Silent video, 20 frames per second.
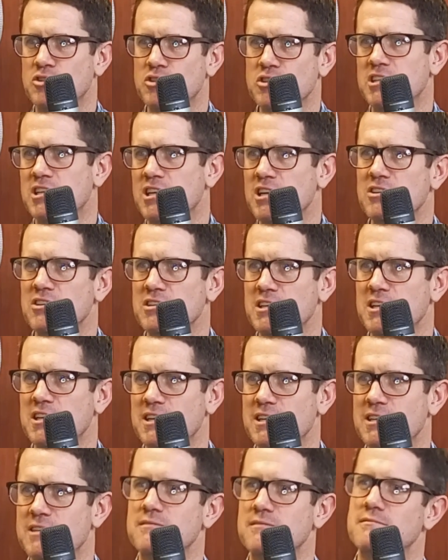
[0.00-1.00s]
can
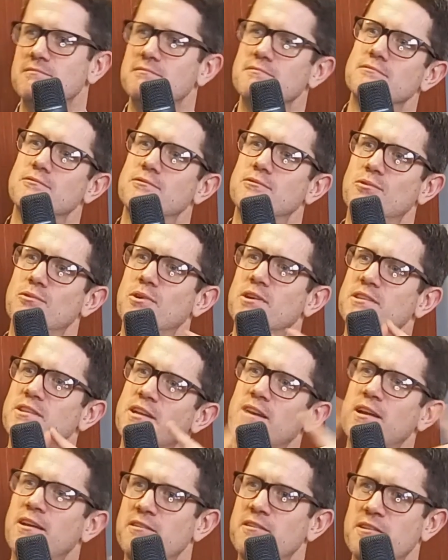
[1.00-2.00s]
calculate what the
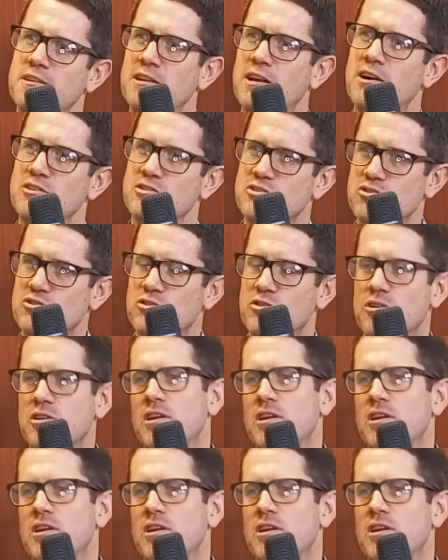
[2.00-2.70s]
length of the asteroid.